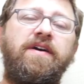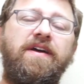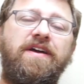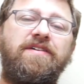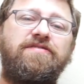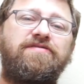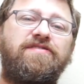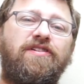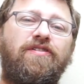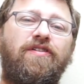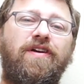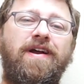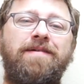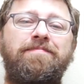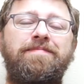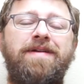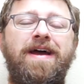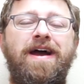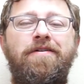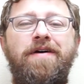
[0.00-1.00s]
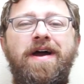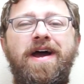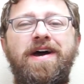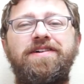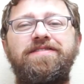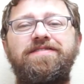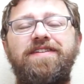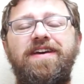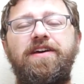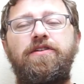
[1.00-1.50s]
Instagram now
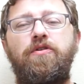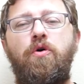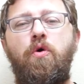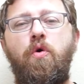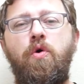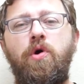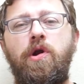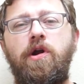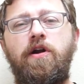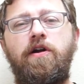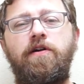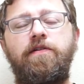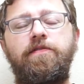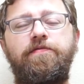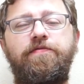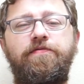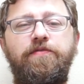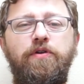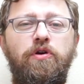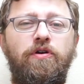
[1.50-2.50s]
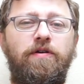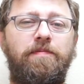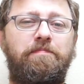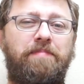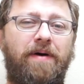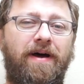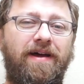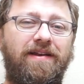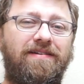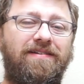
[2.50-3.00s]
has an order food
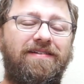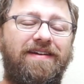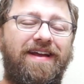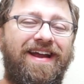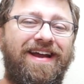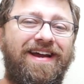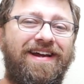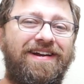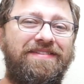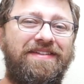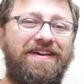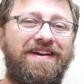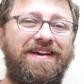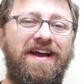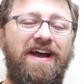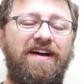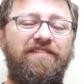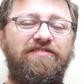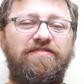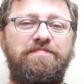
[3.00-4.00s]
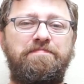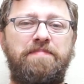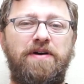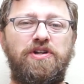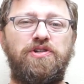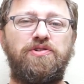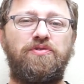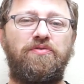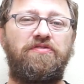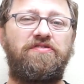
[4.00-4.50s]
button, and they have
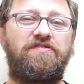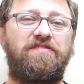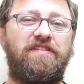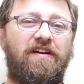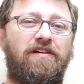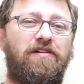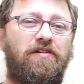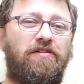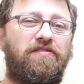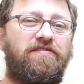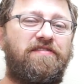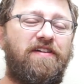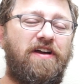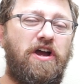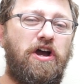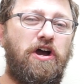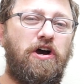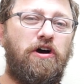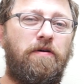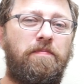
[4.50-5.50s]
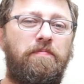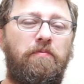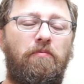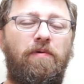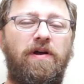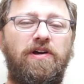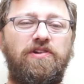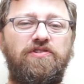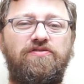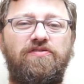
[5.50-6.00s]
special stickers to help
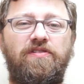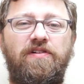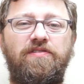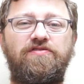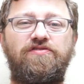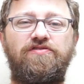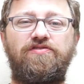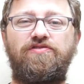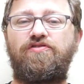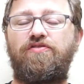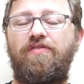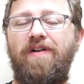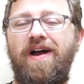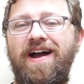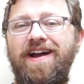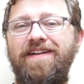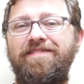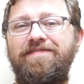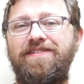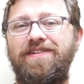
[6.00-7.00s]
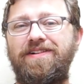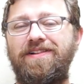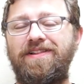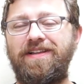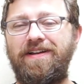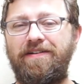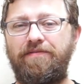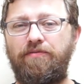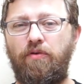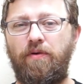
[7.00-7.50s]
restaurants drive
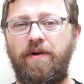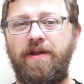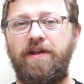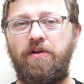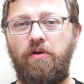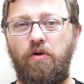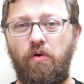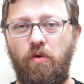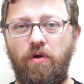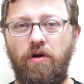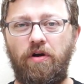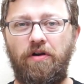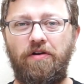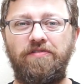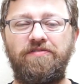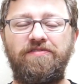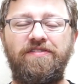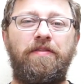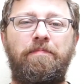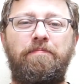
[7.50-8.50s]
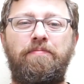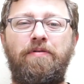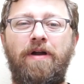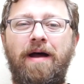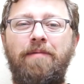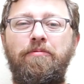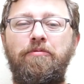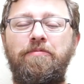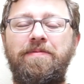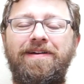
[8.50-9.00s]
delivery orders. The
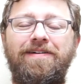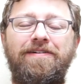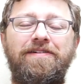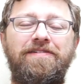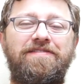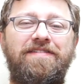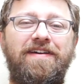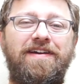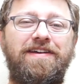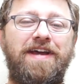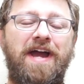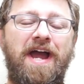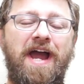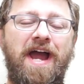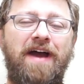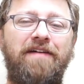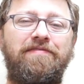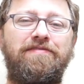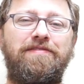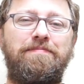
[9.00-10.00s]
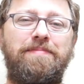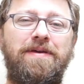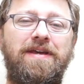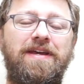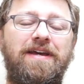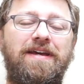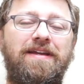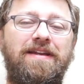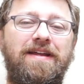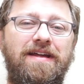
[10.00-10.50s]
problem here is that you have to
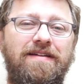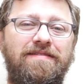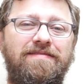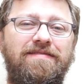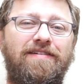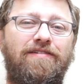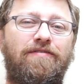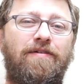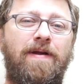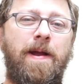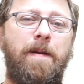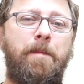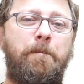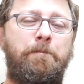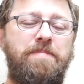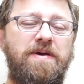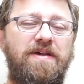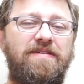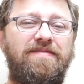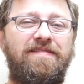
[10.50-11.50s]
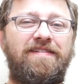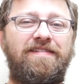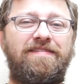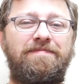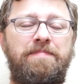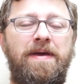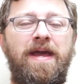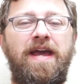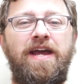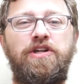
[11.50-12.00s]
be an Instagram business
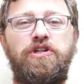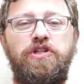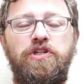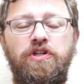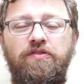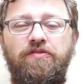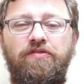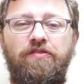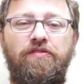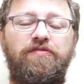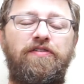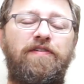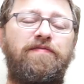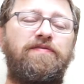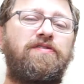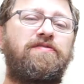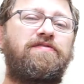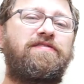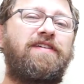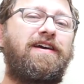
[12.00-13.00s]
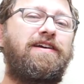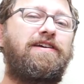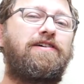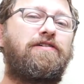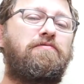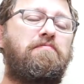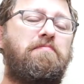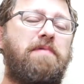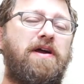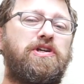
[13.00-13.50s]
page user. So if you set
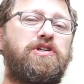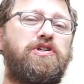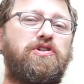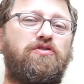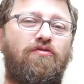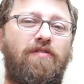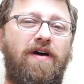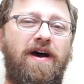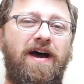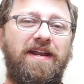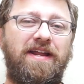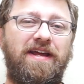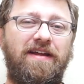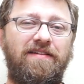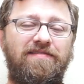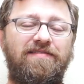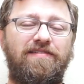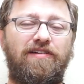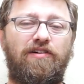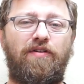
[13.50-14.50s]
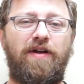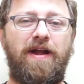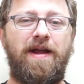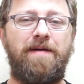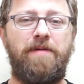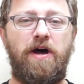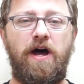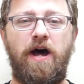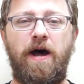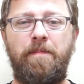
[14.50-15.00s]
your restaurant
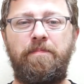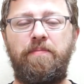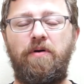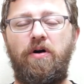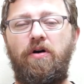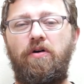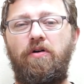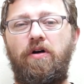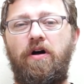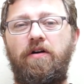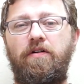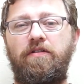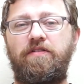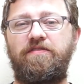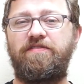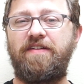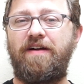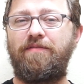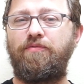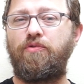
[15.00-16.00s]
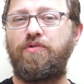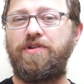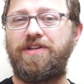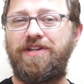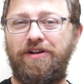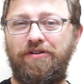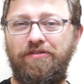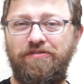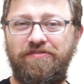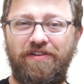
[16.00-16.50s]
Instagram up several
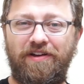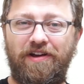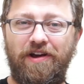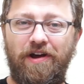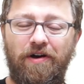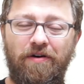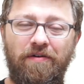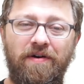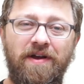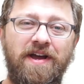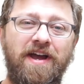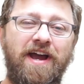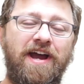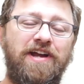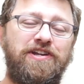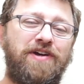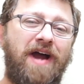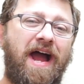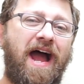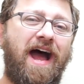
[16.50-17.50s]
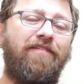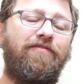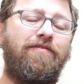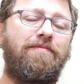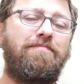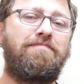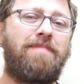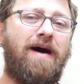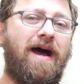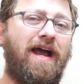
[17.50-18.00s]
years ago and you
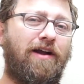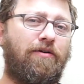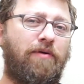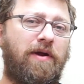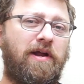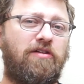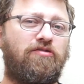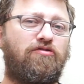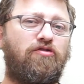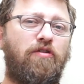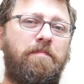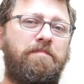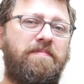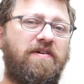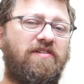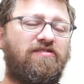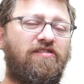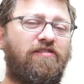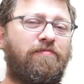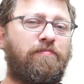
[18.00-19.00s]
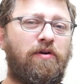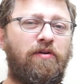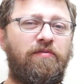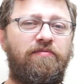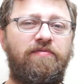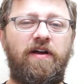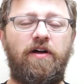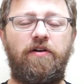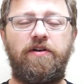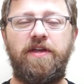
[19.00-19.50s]
haven't migrated to a business
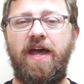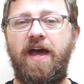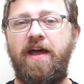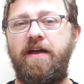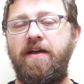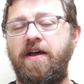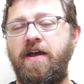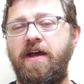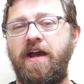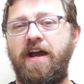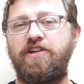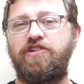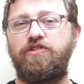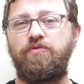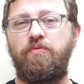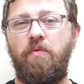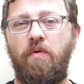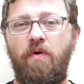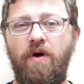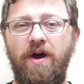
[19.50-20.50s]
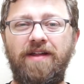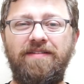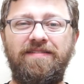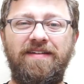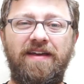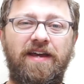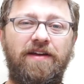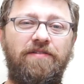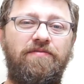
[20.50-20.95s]
profile yet and you want to take